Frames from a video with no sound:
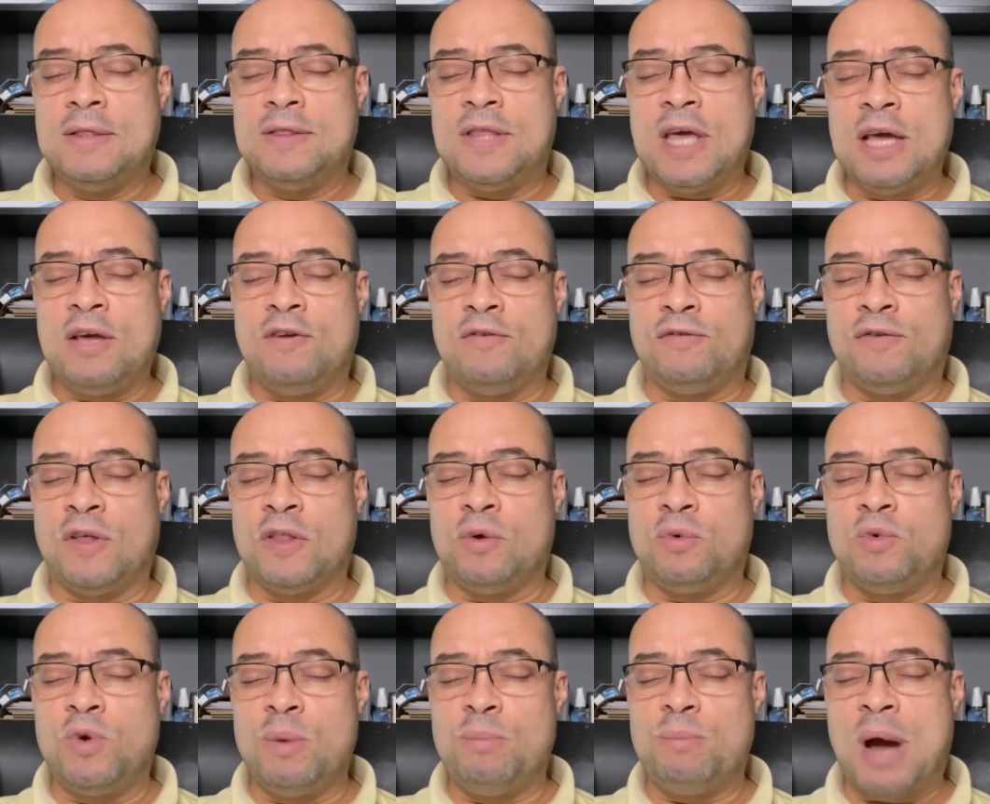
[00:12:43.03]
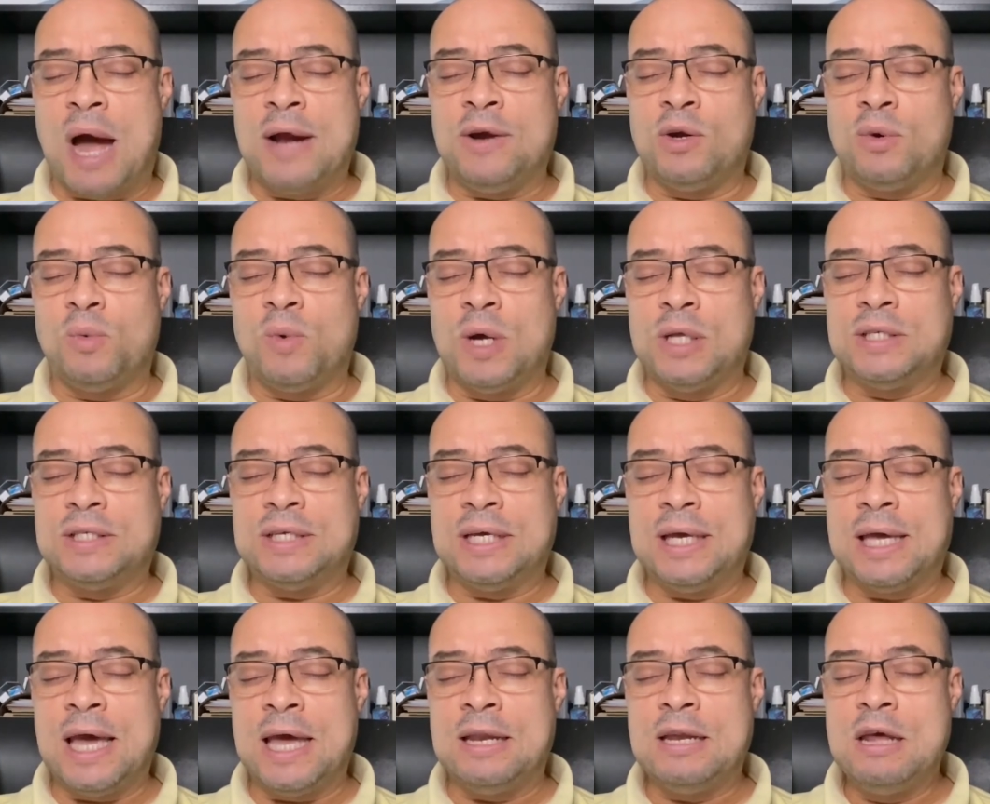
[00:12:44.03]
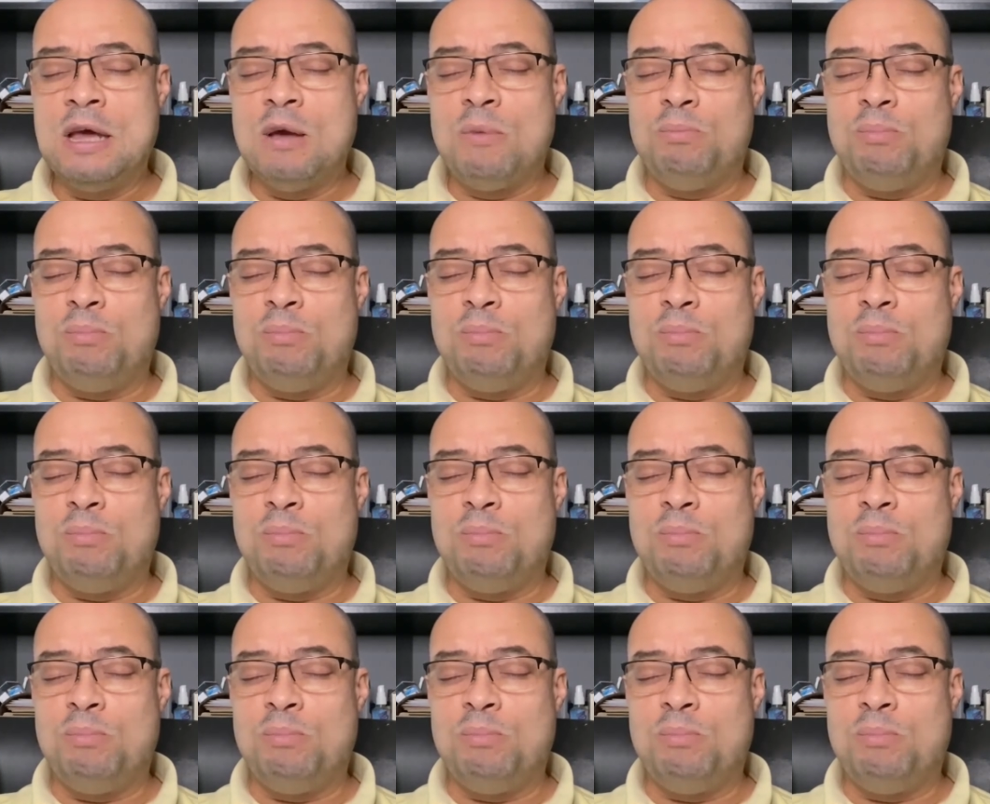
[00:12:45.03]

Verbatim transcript: Thank you for the reminder once again.